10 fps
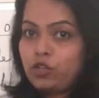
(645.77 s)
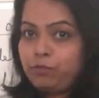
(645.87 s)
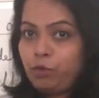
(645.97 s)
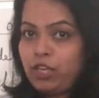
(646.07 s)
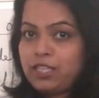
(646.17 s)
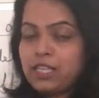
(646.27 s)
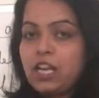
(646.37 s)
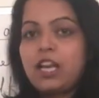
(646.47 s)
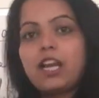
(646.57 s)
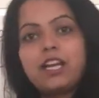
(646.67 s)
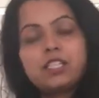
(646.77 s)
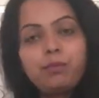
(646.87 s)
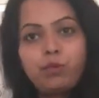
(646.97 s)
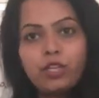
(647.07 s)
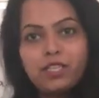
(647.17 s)
of police, it's a
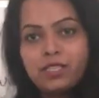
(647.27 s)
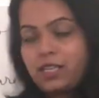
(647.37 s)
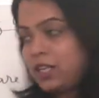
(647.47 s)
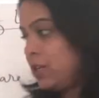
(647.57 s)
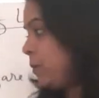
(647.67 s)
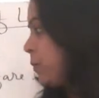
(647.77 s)
police state.